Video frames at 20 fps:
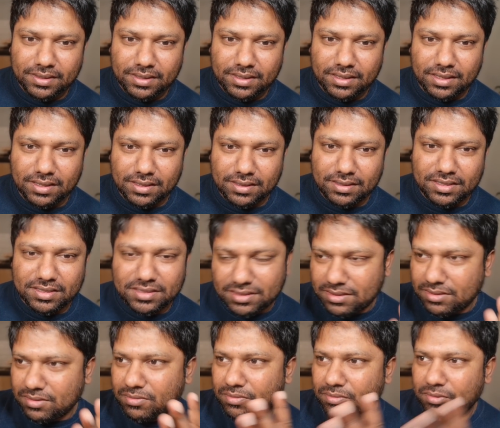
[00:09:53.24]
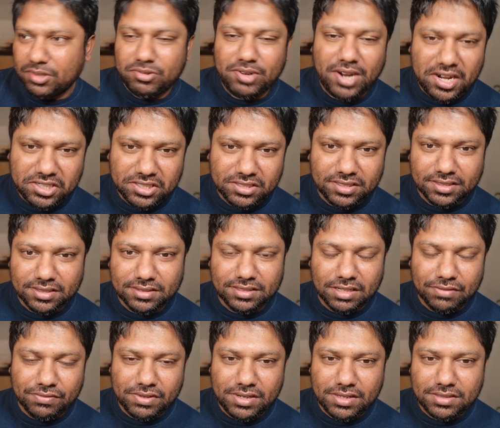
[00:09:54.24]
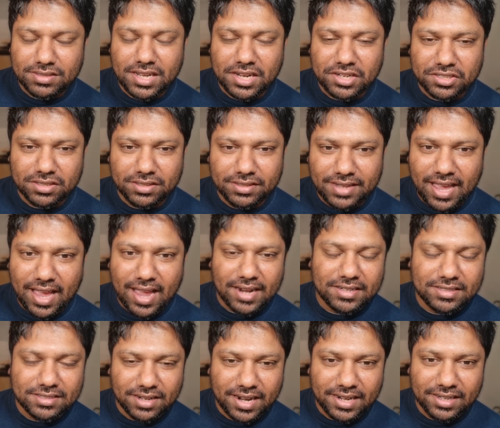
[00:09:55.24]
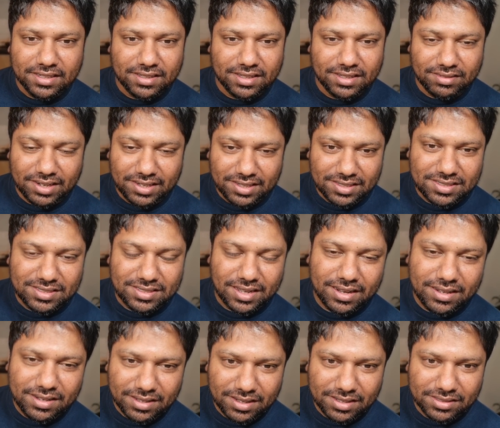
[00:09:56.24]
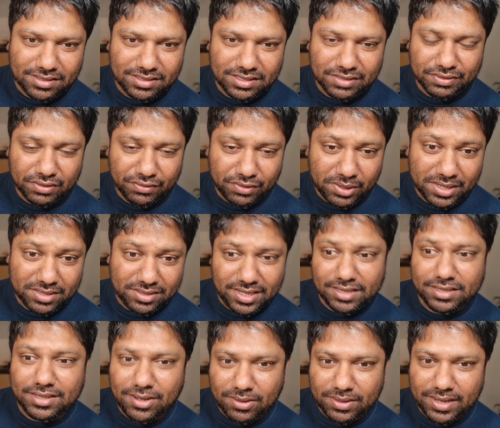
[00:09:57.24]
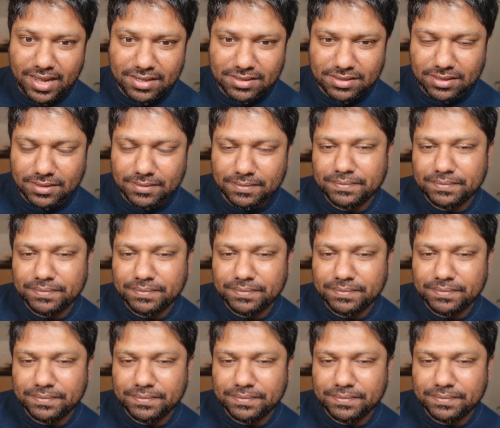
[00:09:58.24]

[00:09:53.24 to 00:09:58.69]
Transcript: this retraction that he's given doesn't actually answer anything that he said, because he's given a very detailed answer.